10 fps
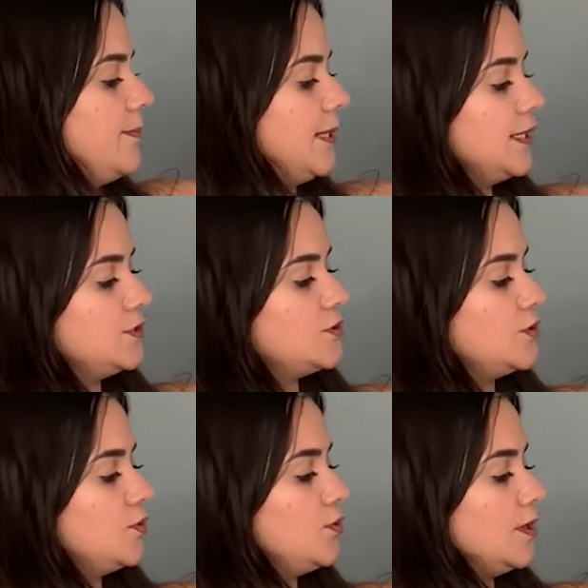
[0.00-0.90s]
play
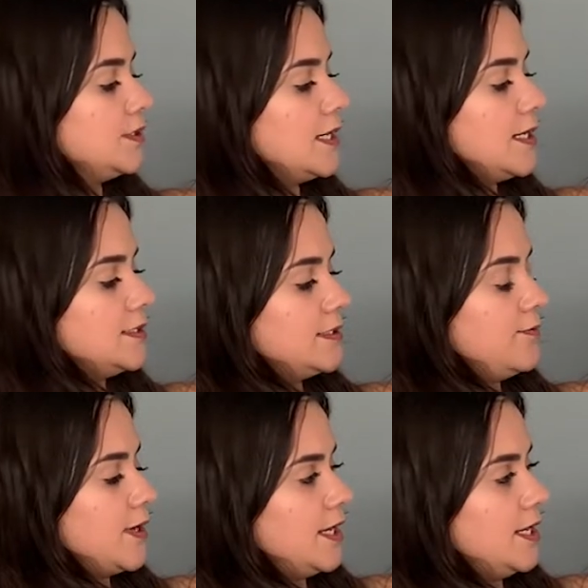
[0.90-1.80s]
suit, ties
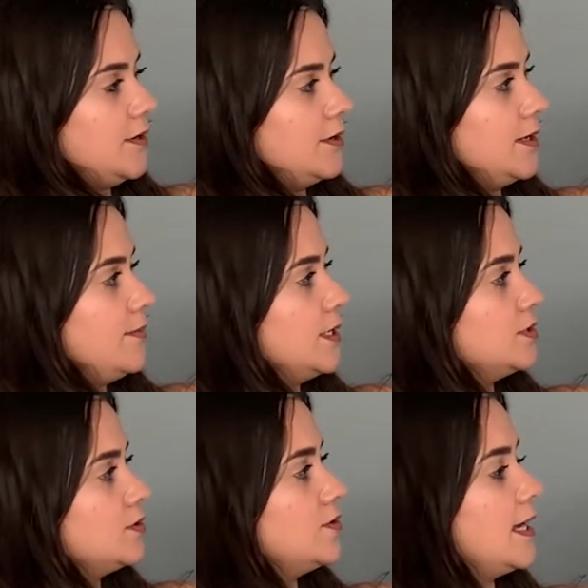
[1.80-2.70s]
right here in the
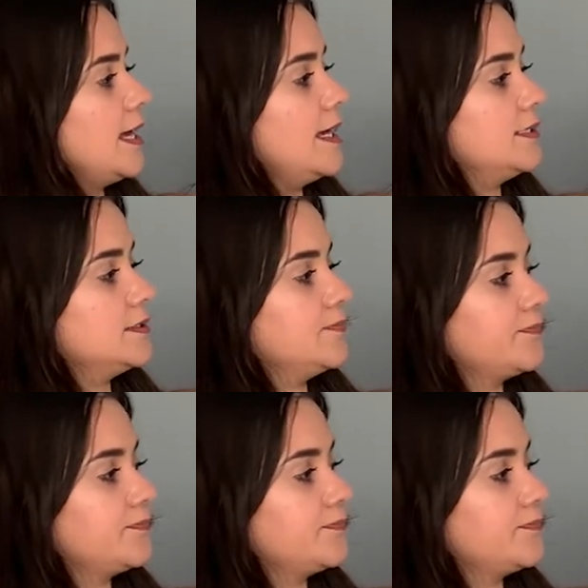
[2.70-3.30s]
middle and